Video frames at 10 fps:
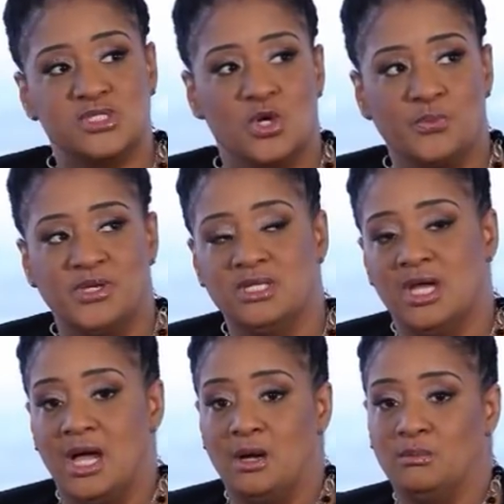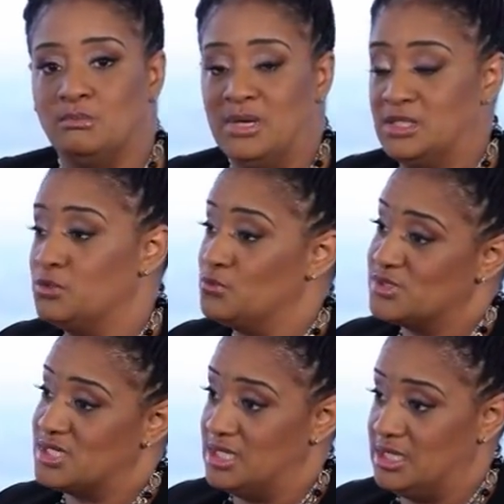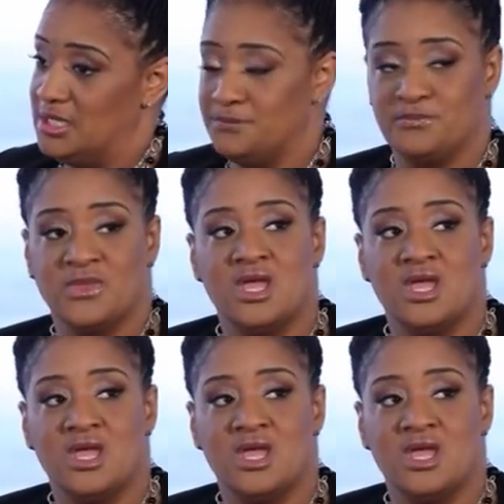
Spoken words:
is open Monday through Sunday.